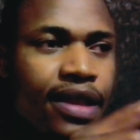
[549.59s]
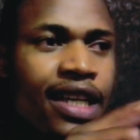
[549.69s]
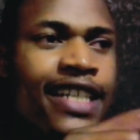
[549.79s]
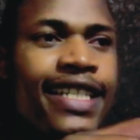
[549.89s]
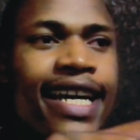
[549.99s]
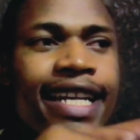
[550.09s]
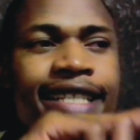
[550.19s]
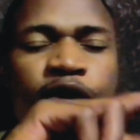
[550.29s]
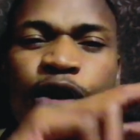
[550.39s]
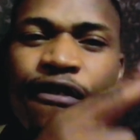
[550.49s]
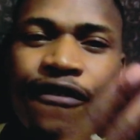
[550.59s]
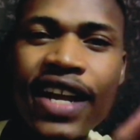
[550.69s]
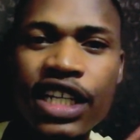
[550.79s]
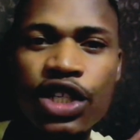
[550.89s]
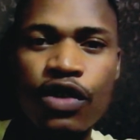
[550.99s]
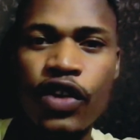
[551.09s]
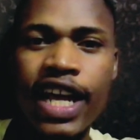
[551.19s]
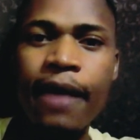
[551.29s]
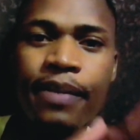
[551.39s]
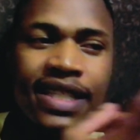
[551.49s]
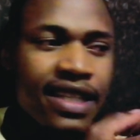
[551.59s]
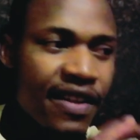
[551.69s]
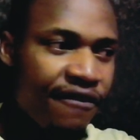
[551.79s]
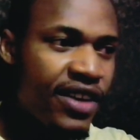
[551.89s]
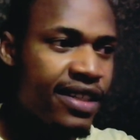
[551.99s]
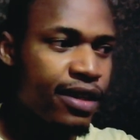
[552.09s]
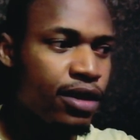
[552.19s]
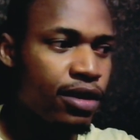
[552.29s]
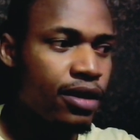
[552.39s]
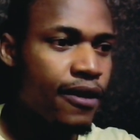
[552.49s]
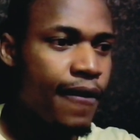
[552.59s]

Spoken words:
is that it's a reflection of what happens in the physical.